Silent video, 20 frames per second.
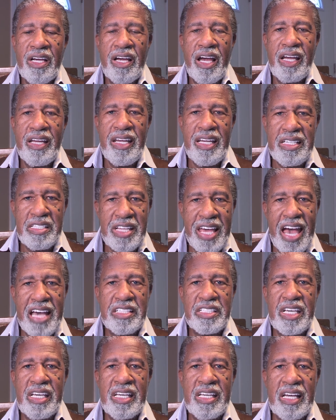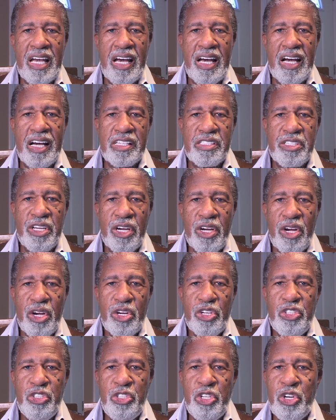He's asking us,
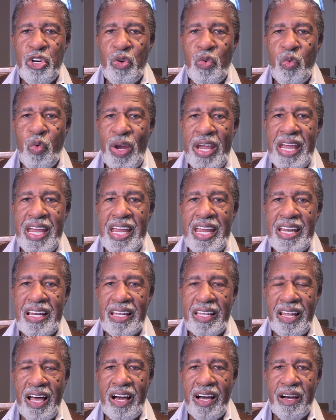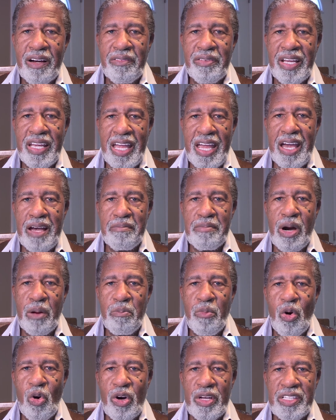do we love him
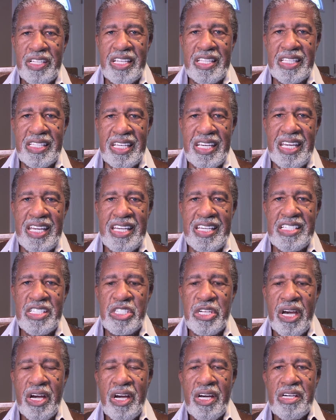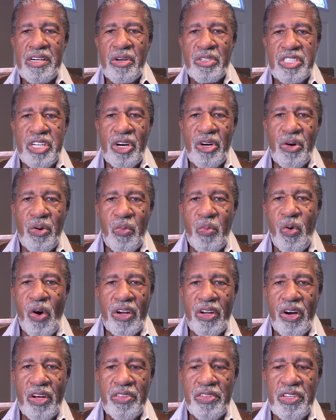more than these? So
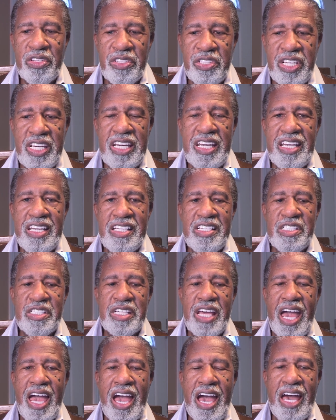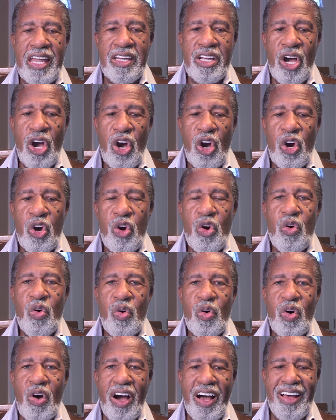what are the these and
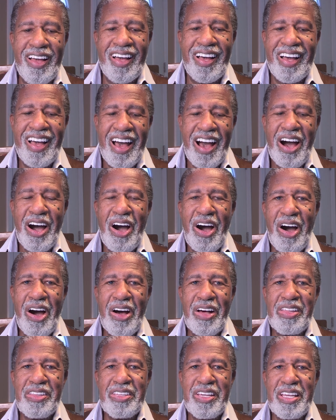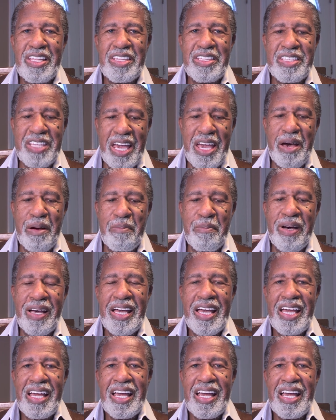who are the them